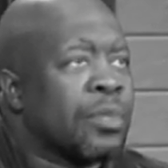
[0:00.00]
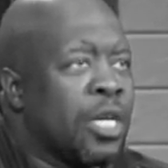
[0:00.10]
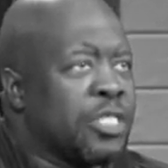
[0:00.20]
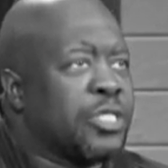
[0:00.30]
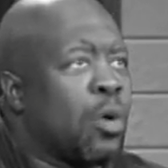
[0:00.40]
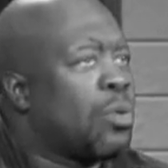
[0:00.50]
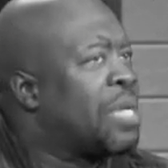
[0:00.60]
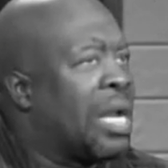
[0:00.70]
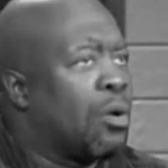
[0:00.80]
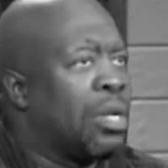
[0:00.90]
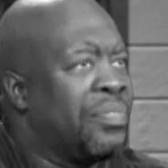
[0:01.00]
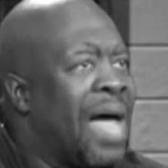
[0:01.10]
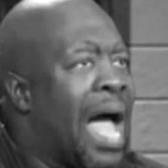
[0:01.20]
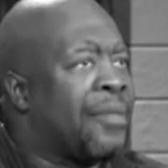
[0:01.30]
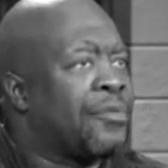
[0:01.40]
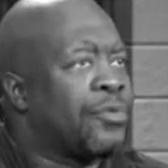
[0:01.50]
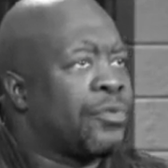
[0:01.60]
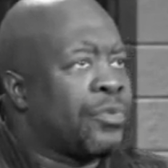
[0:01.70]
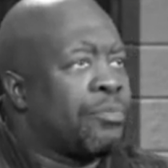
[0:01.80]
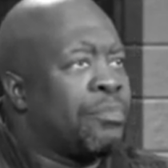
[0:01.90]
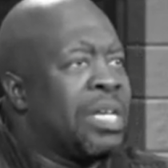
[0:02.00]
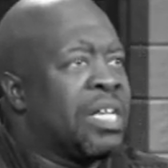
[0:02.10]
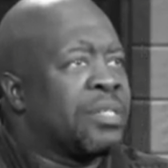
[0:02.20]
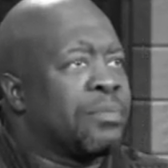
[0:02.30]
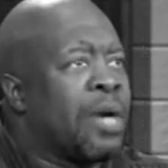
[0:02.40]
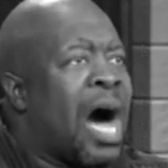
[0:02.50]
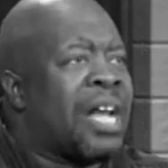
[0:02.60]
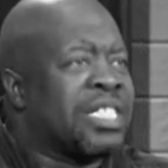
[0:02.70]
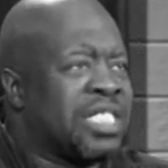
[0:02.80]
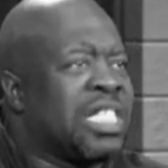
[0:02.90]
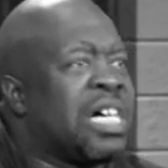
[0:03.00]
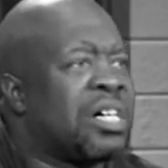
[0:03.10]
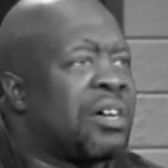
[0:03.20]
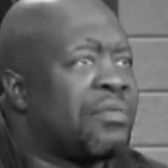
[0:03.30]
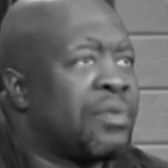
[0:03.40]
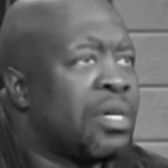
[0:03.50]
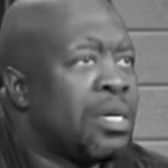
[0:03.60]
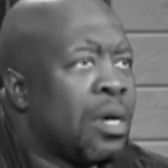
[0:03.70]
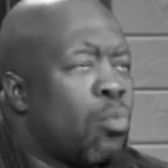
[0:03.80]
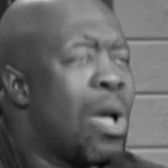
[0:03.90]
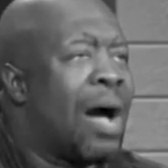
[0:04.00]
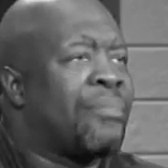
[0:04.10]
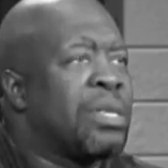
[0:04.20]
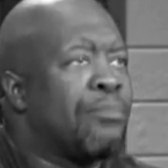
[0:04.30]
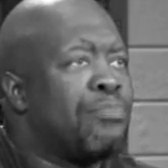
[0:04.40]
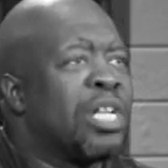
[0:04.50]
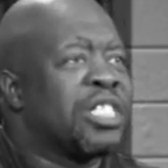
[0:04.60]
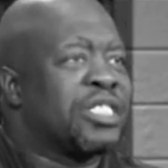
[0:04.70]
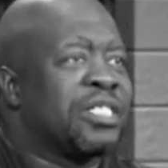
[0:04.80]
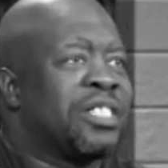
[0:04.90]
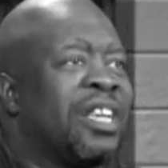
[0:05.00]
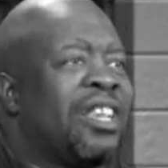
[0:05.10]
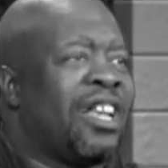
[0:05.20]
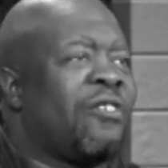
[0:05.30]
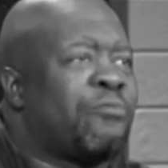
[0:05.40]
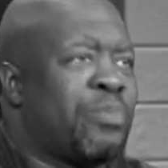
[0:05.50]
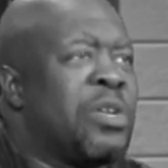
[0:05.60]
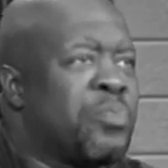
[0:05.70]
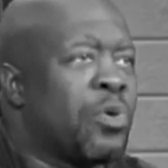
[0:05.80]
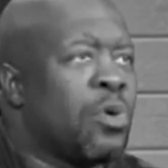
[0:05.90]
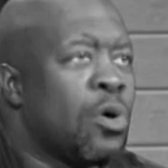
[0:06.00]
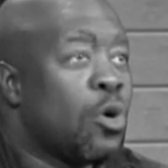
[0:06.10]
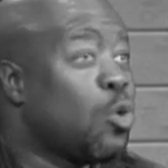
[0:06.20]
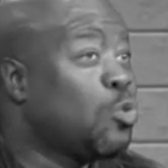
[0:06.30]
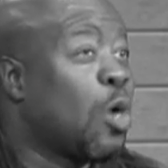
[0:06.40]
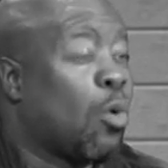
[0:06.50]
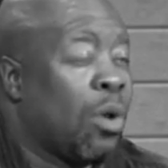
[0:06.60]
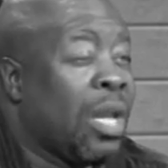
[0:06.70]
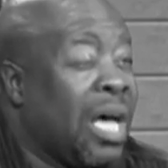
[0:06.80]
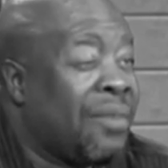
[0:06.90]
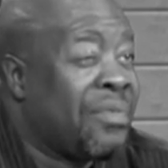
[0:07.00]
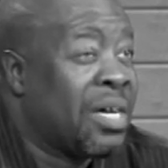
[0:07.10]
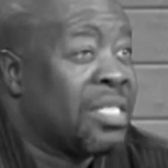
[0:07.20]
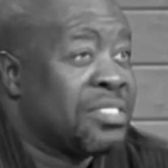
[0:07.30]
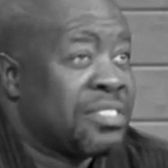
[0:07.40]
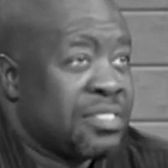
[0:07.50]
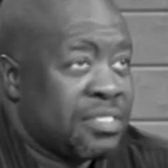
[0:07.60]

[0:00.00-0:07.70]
And so not only that, being God is love. We have the ability to love people who don't love us.